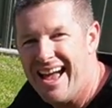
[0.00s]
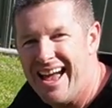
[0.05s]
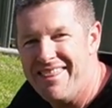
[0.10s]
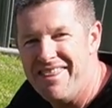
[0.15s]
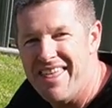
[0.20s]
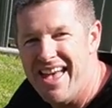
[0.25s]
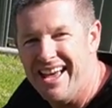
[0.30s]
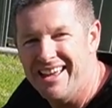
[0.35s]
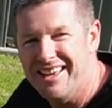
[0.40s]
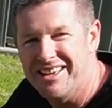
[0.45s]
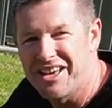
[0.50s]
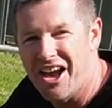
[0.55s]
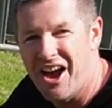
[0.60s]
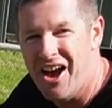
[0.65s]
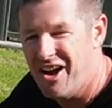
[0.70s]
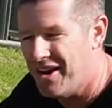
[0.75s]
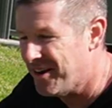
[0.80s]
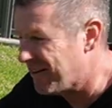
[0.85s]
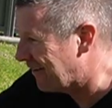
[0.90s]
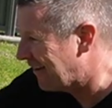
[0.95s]
And there you
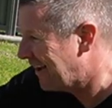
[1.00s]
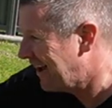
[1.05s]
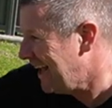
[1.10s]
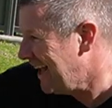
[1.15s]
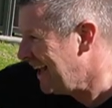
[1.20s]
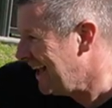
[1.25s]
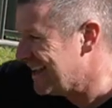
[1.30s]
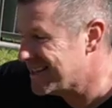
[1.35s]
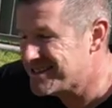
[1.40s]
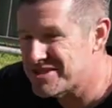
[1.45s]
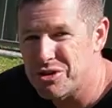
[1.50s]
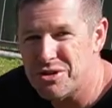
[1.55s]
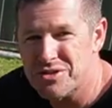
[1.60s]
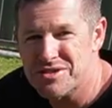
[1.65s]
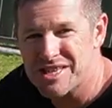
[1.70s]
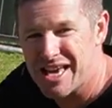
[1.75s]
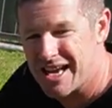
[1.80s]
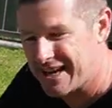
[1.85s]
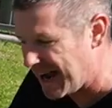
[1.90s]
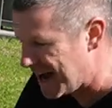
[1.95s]
go. It's all
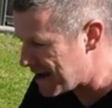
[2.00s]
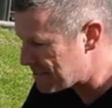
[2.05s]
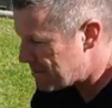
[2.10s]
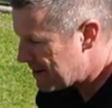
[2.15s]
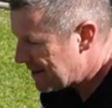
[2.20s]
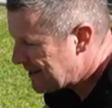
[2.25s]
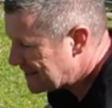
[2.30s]
set up.